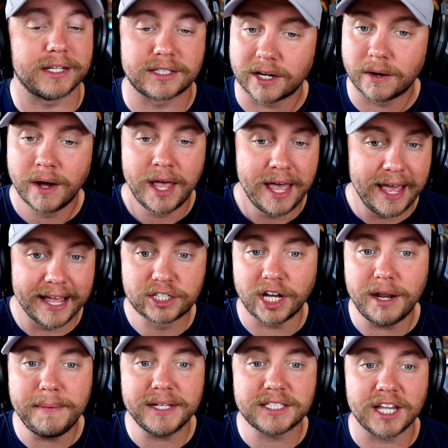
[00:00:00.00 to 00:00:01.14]
So it's
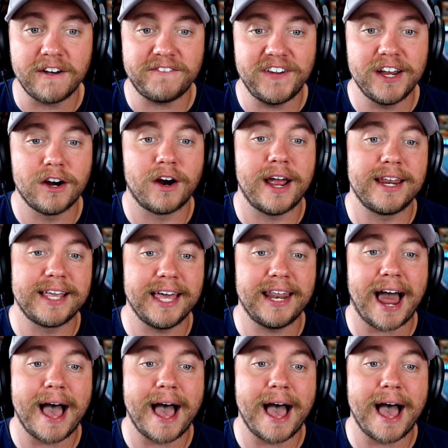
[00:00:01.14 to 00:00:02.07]
going to be tough here. And again,